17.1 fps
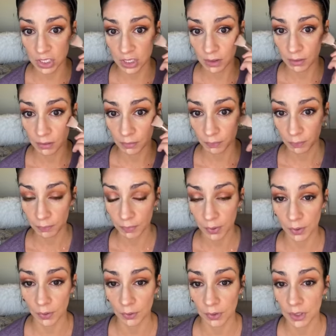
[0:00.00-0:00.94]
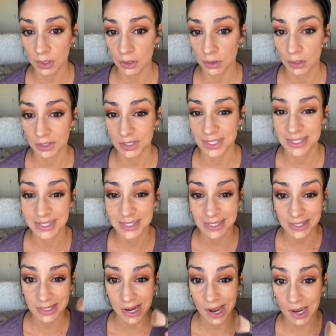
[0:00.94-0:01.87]
because you want to make that
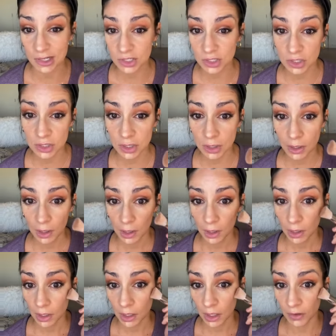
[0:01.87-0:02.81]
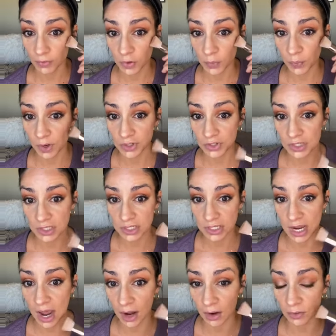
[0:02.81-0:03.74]
cheekbone look
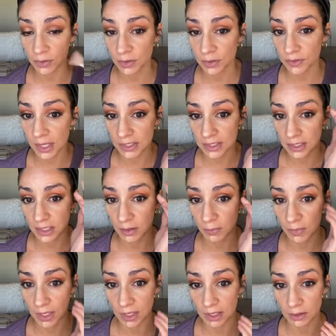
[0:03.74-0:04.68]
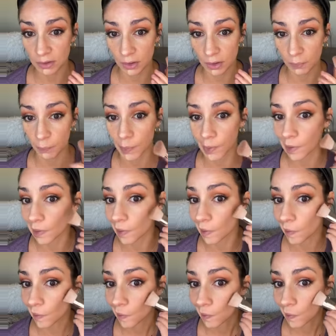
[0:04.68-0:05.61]
snatched. If you brush it
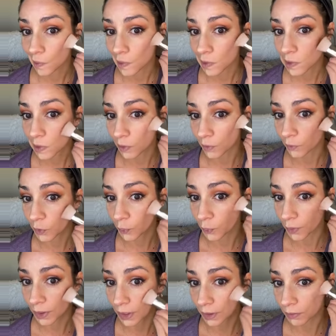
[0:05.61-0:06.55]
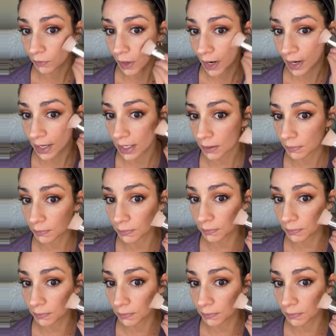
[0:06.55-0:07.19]
down, that's going to make it look bigger.